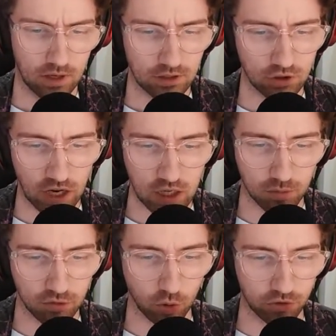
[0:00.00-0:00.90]
Jacob,
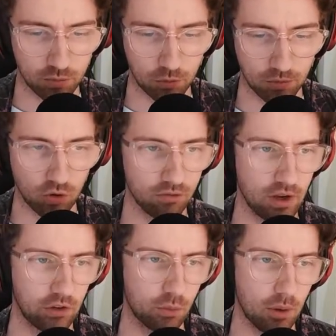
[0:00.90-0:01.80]
of course, a Brisbane Roar
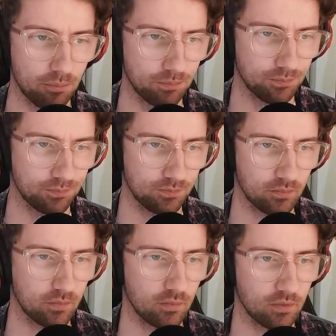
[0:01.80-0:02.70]
fan as well.
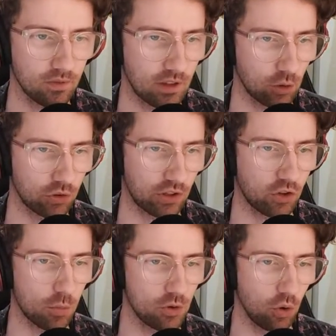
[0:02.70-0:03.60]
That looks like
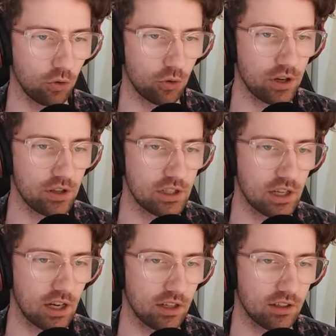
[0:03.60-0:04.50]
Tommy Aldred in
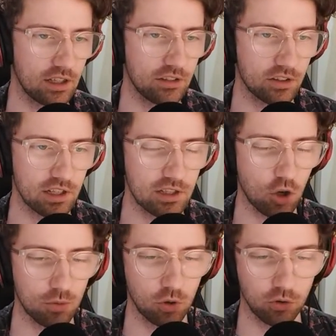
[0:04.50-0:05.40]
the, it is indeed
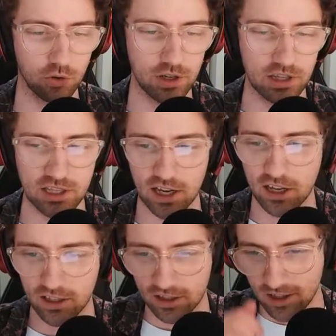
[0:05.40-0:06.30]
Tommy Aldred in the
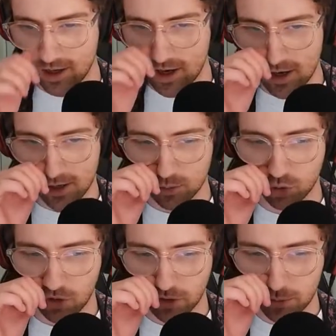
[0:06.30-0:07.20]

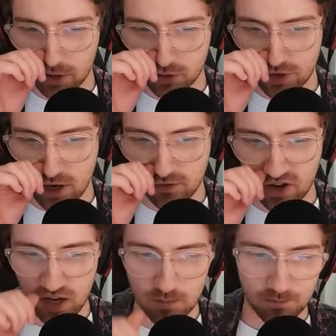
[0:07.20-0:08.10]
profile picture there,
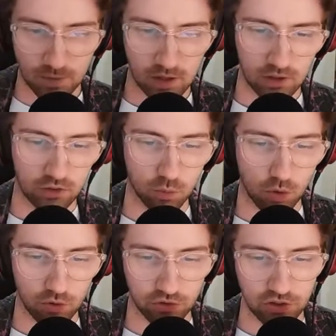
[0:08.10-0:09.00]
Jacob. Says
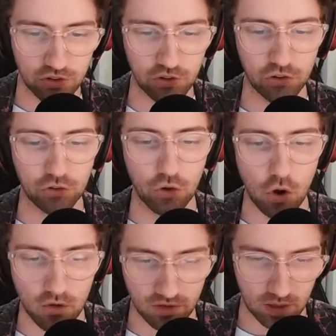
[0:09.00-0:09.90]
Wanderers didn't
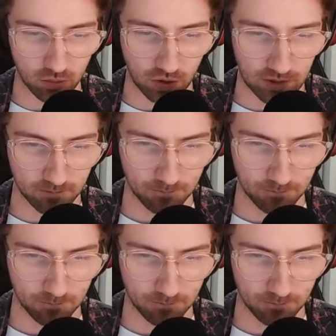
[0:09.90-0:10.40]
deserve that point.